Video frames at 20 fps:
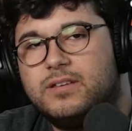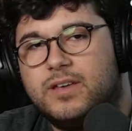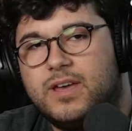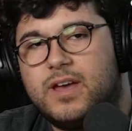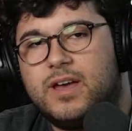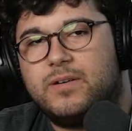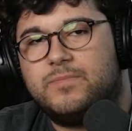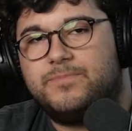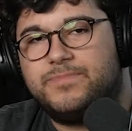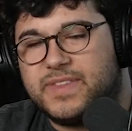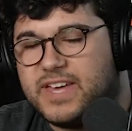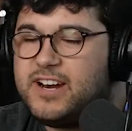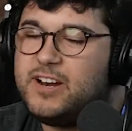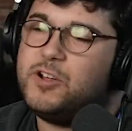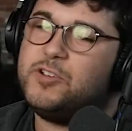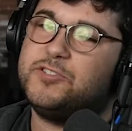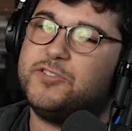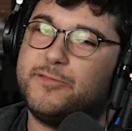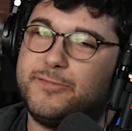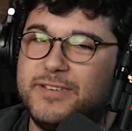Yeah, and it
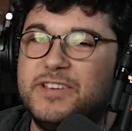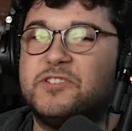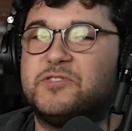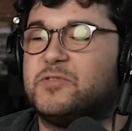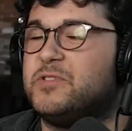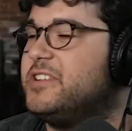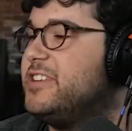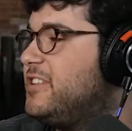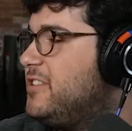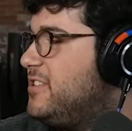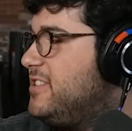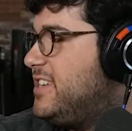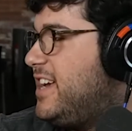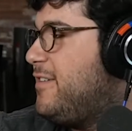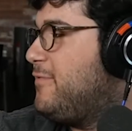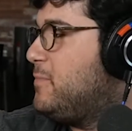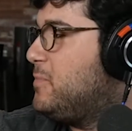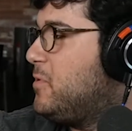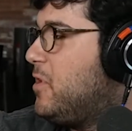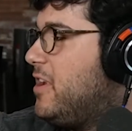also feels really good to have
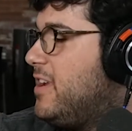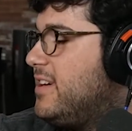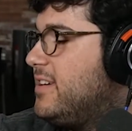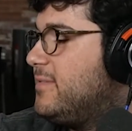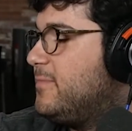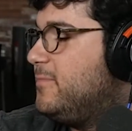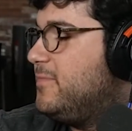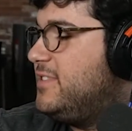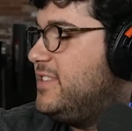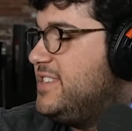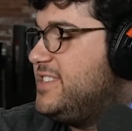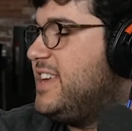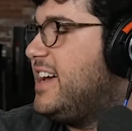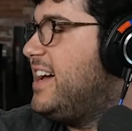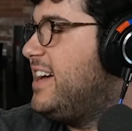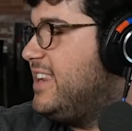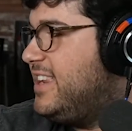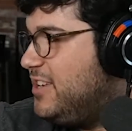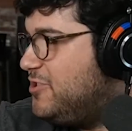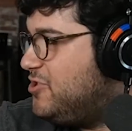a product
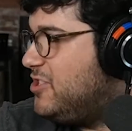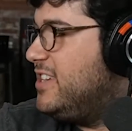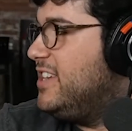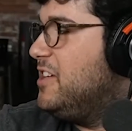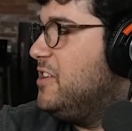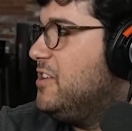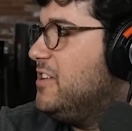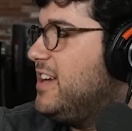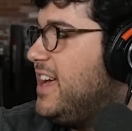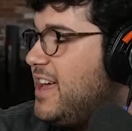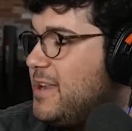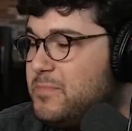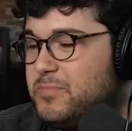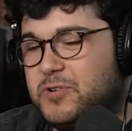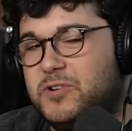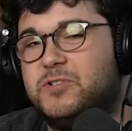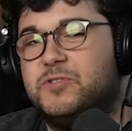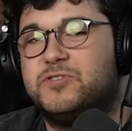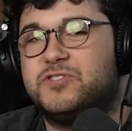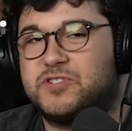designed, engineered, and
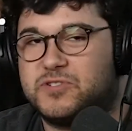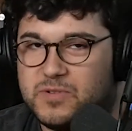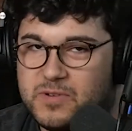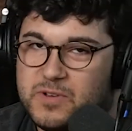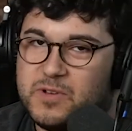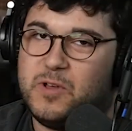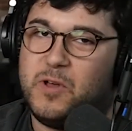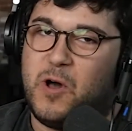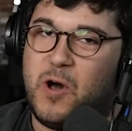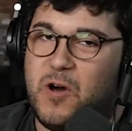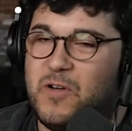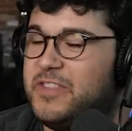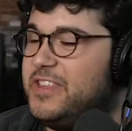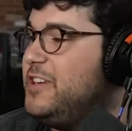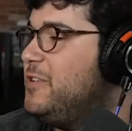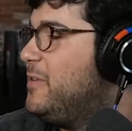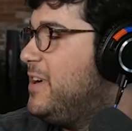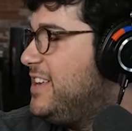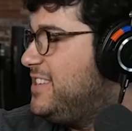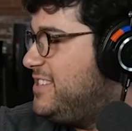produced all in the
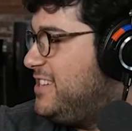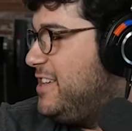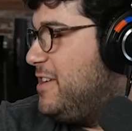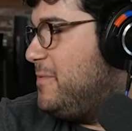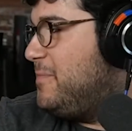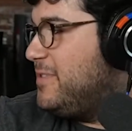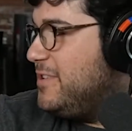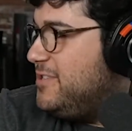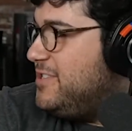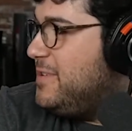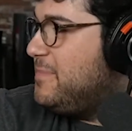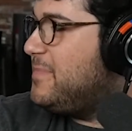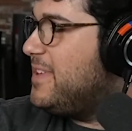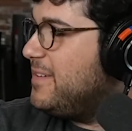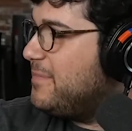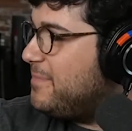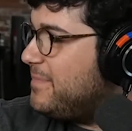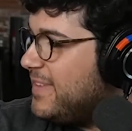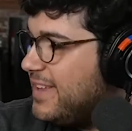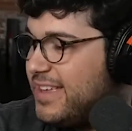U.S. There's
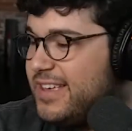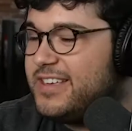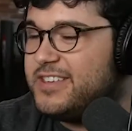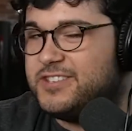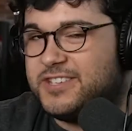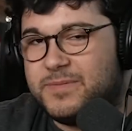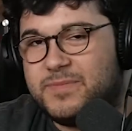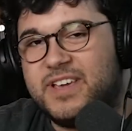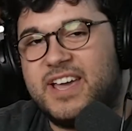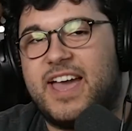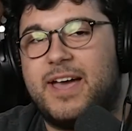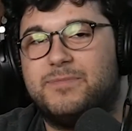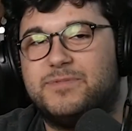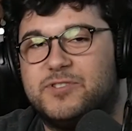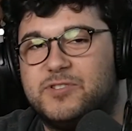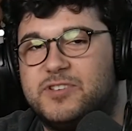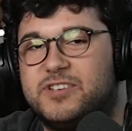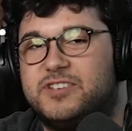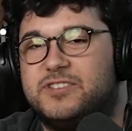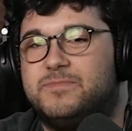something
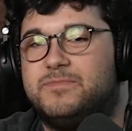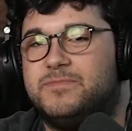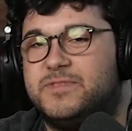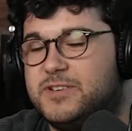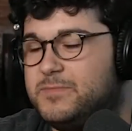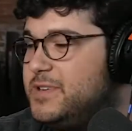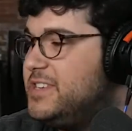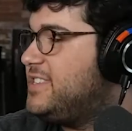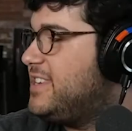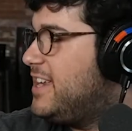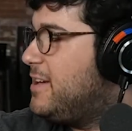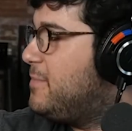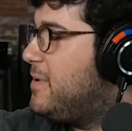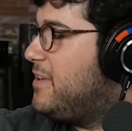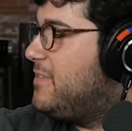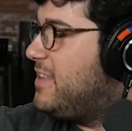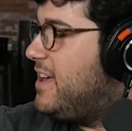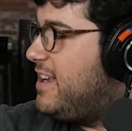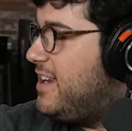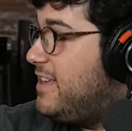absolutely to be said
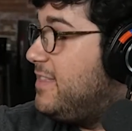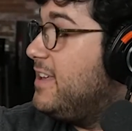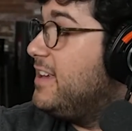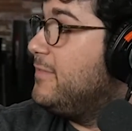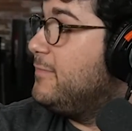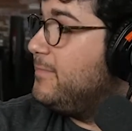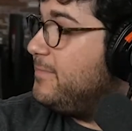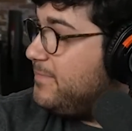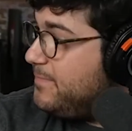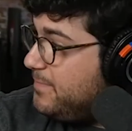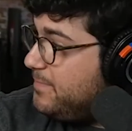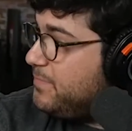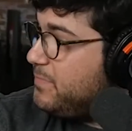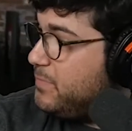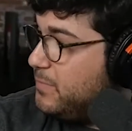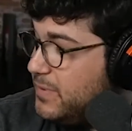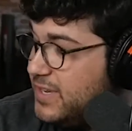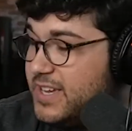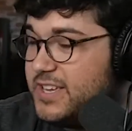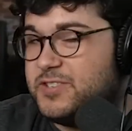about that. And I think
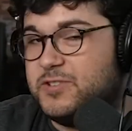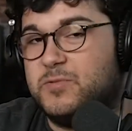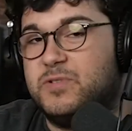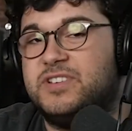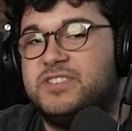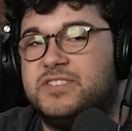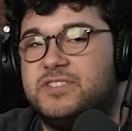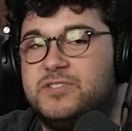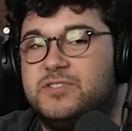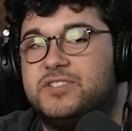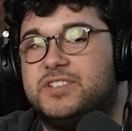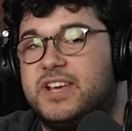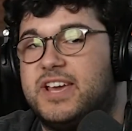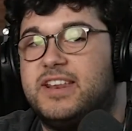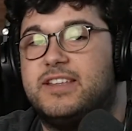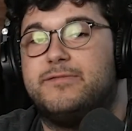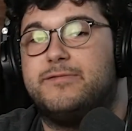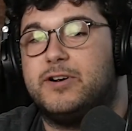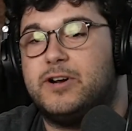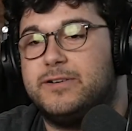because the reasons you
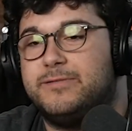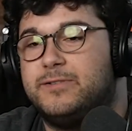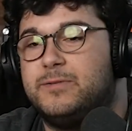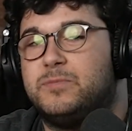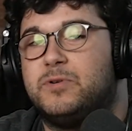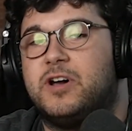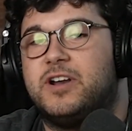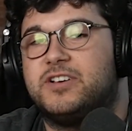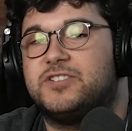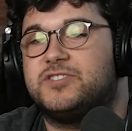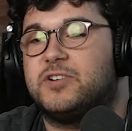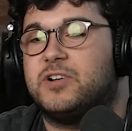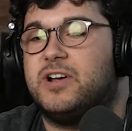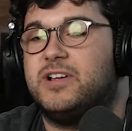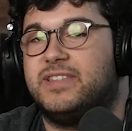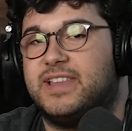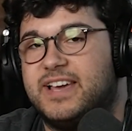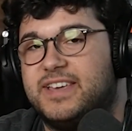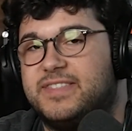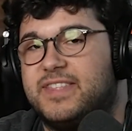stated, very few products are
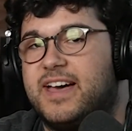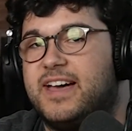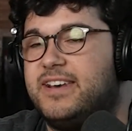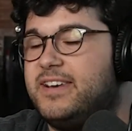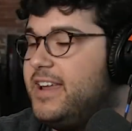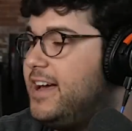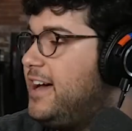like that.